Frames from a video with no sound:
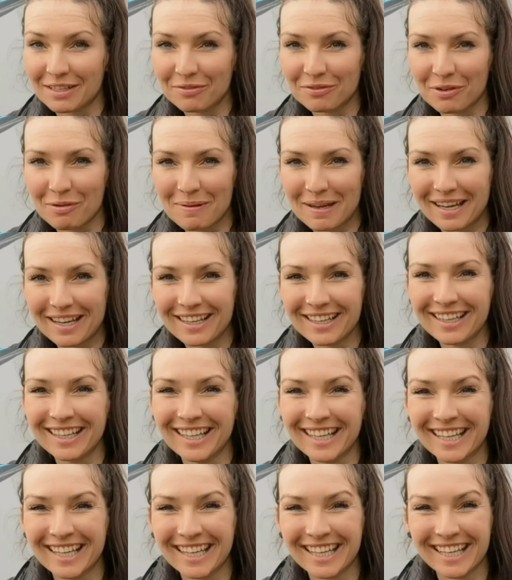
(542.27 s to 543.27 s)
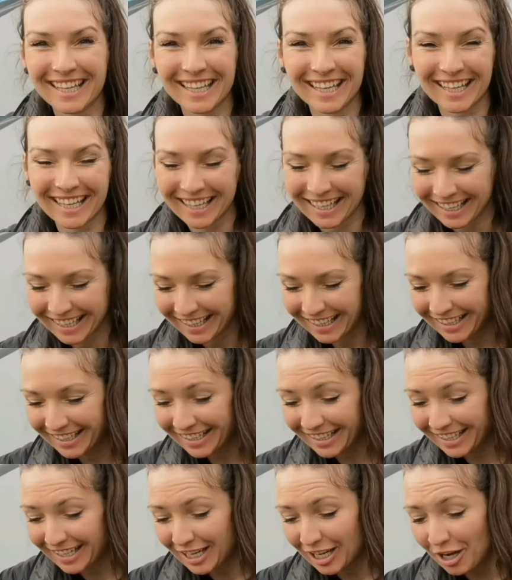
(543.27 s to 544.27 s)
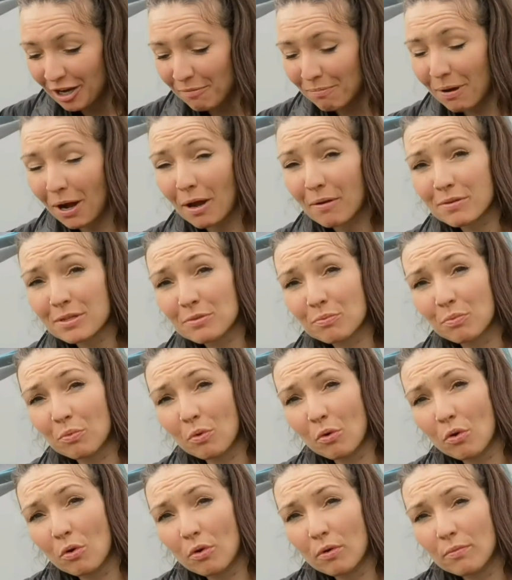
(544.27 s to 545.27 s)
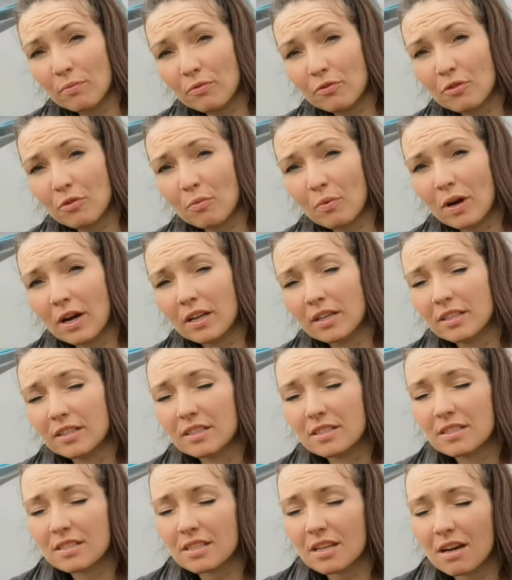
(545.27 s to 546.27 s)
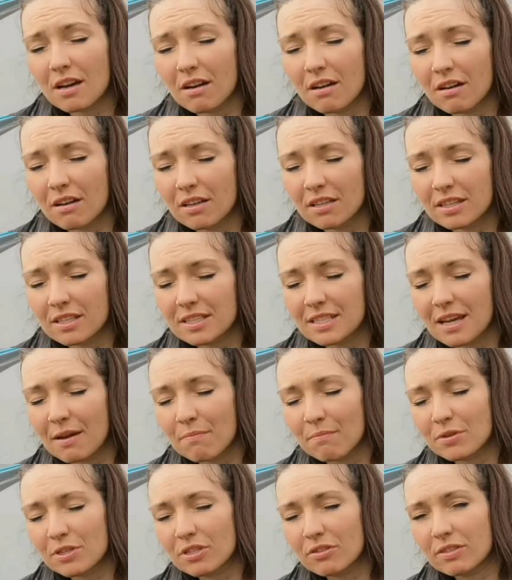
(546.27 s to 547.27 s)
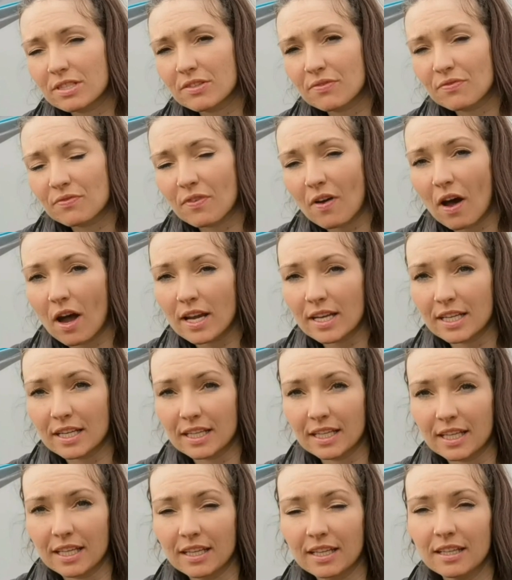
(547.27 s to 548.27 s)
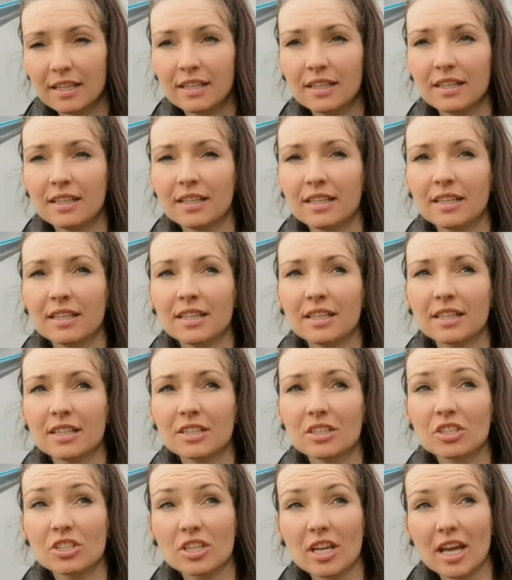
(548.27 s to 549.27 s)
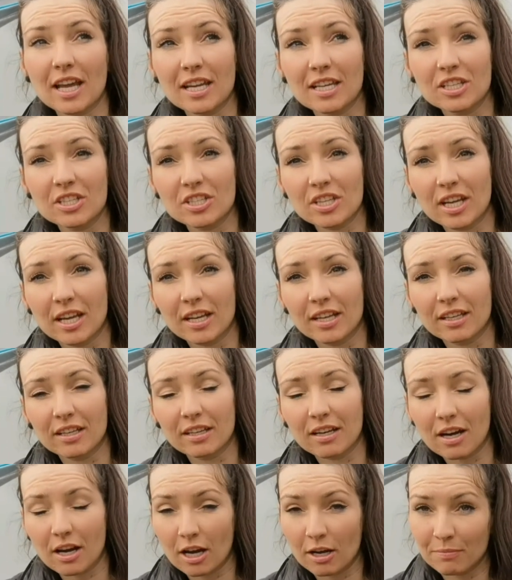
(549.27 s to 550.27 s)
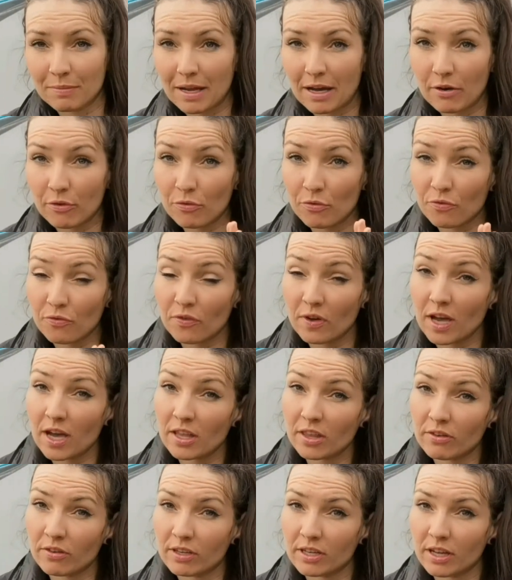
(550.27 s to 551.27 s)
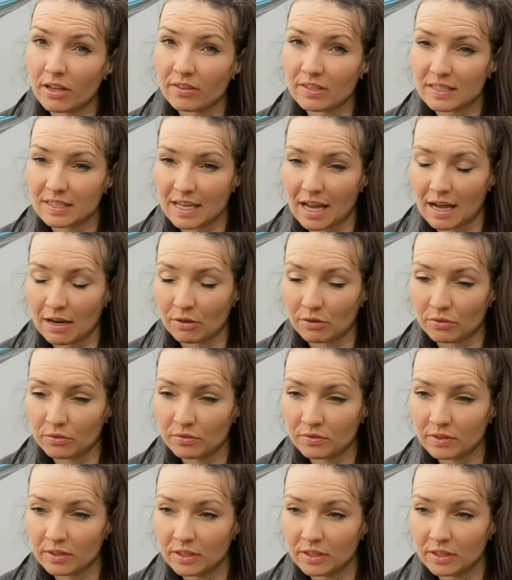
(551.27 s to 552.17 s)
for a bit. But I was warm for once. Oh, the temperature is finally changing. I'm now further enough south